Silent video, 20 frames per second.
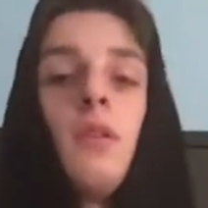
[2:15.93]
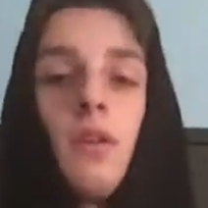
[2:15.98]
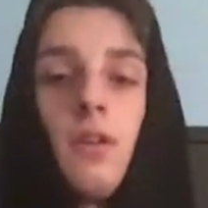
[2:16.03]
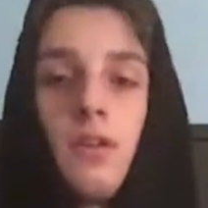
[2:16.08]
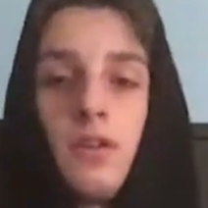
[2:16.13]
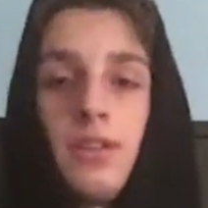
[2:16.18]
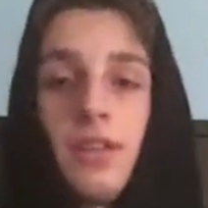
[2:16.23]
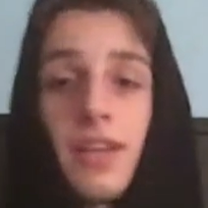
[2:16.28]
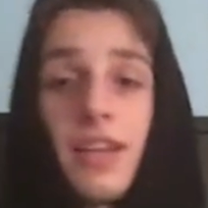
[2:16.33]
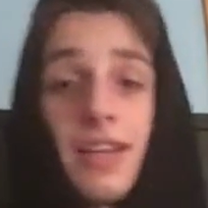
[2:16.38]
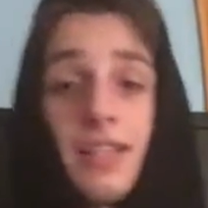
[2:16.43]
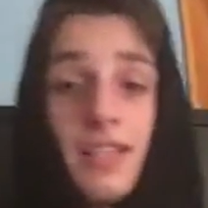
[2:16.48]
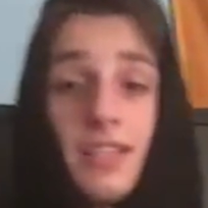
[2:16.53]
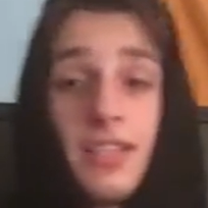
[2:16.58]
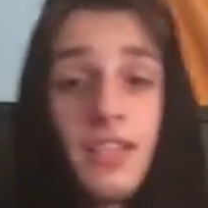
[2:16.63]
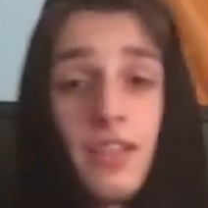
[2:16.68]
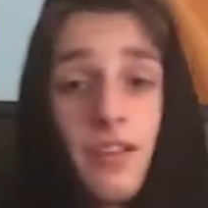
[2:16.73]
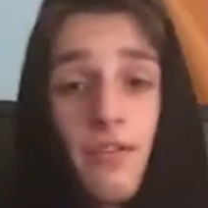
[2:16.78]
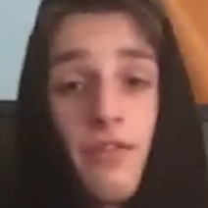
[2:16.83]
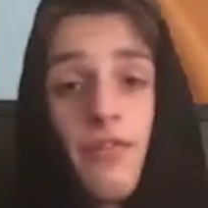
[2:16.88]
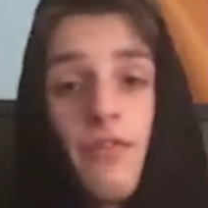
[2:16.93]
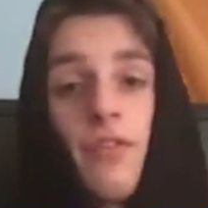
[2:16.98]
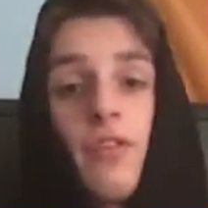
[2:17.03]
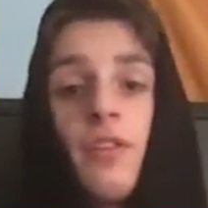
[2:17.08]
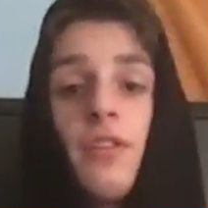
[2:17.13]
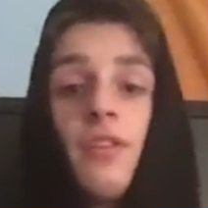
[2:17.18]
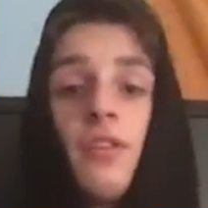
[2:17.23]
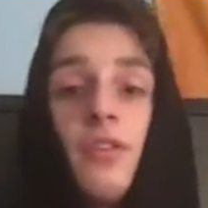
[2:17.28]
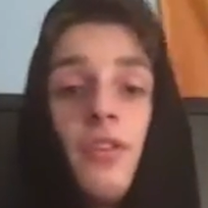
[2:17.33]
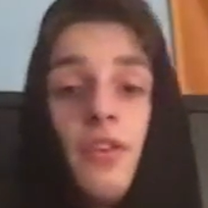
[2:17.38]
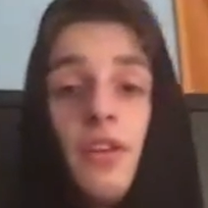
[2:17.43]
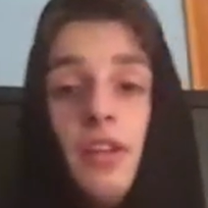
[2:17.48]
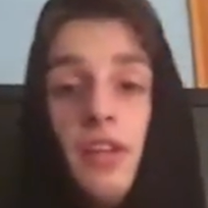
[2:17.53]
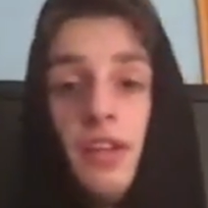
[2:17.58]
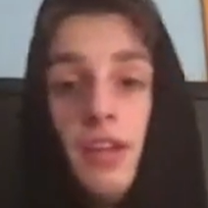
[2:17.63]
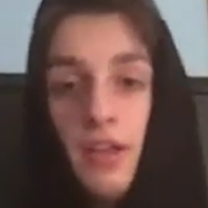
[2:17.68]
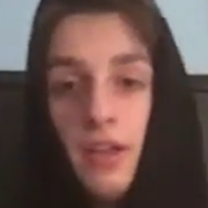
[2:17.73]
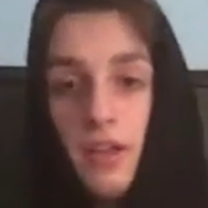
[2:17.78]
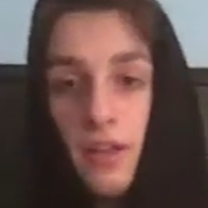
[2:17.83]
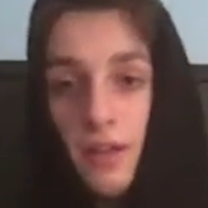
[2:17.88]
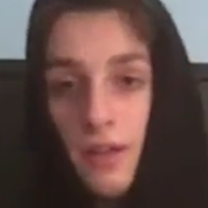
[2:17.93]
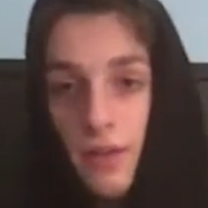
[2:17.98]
So, guys, this is the front of the hoodie.